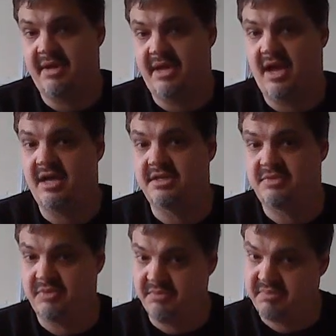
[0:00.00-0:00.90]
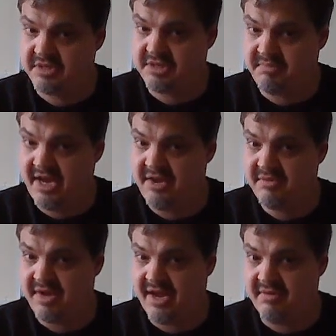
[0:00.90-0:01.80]
because when you push the piano
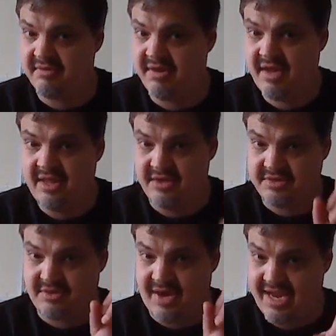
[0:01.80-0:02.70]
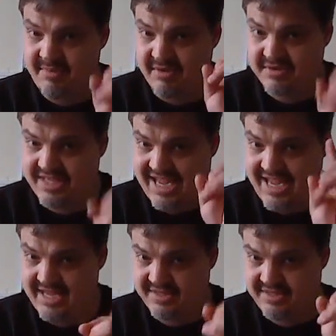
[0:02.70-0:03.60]
down, there's little hammers that
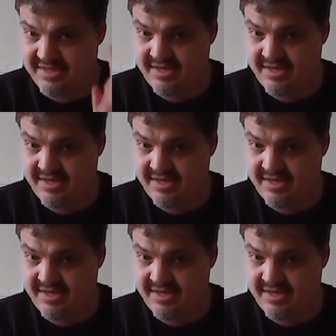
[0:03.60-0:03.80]
hit,